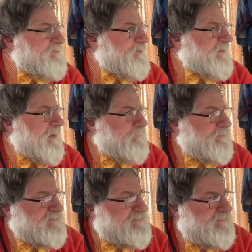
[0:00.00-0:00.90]
not
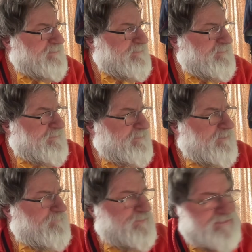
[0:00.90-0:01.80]
Thatmas.
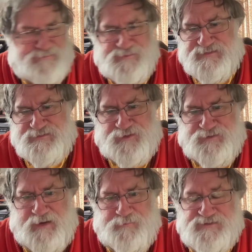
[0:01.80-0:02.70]
Love Thismas,
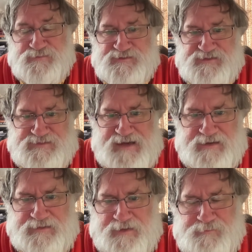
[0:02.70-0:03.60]
not Thatmas was the
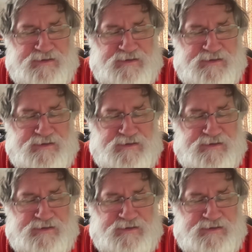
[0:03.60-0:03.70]
tagline.